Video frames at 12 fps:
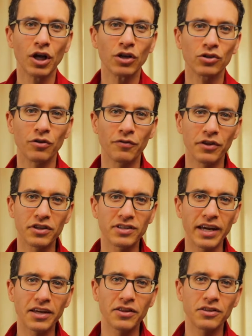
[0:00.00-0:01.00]
So for the
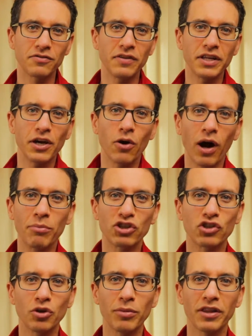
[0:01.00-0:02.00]
sake of this video, I'm
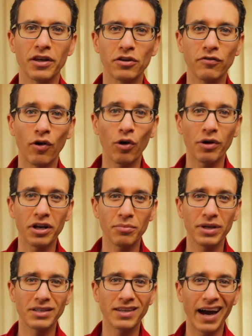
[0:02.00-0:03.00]
assuming that you've already
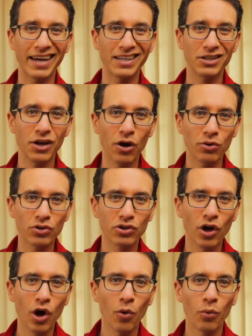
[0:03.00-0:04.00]
been diagnosed
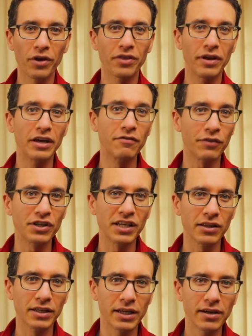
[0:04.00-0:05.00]
with
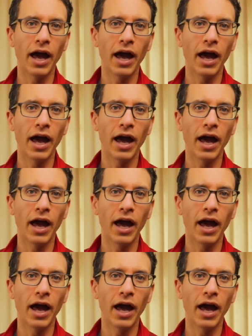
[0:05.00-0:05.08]
infertility,